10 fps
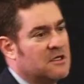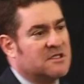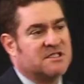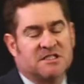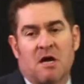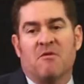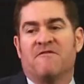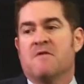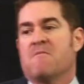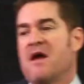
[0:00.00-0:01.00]
some
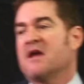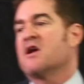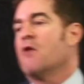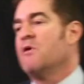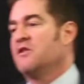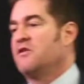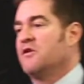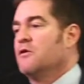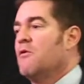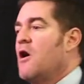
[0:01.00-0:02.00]
of it might go
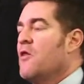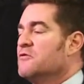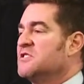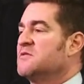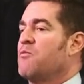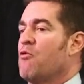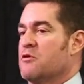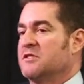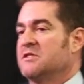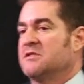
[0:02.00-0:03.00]
into other
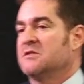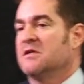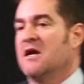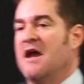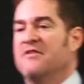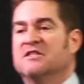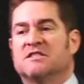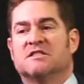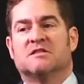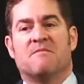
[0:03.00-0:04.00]
sports, and this
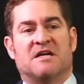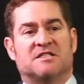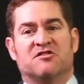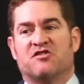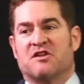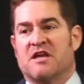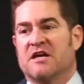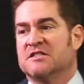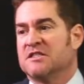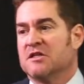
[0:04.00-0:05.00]
is the message that the
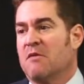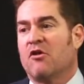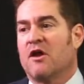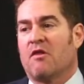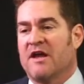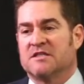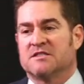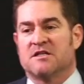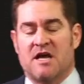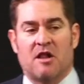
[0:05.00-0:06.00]
NCAA likes
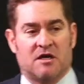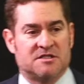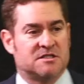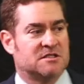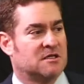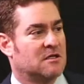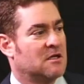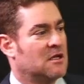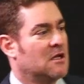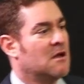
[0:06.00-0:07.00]
to tell us.
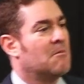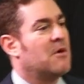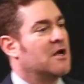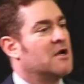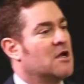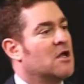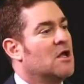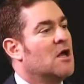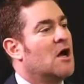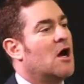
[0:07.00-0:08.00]
But
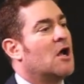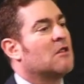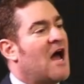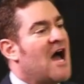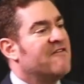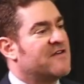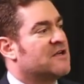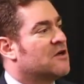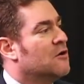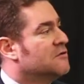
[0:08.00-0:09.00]
a lot of
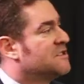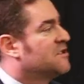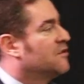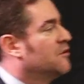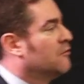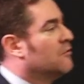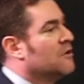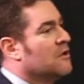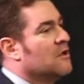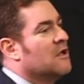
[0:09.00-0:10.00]
it goes to
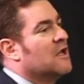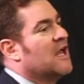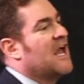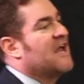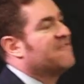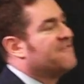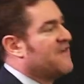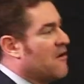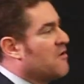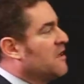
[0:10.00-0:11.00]
a
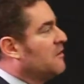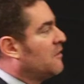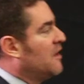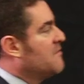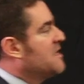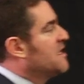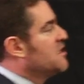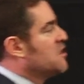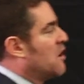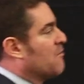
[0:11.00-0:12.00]
very
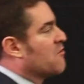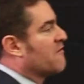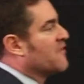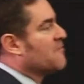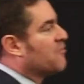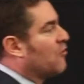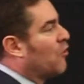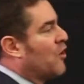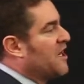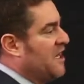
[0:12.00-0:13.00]
limited number of
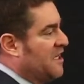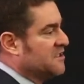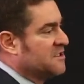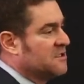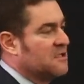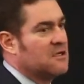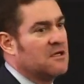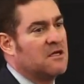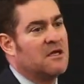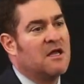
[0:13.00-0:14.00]
employees
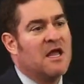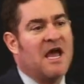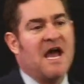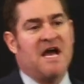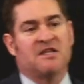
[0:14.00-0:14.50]
at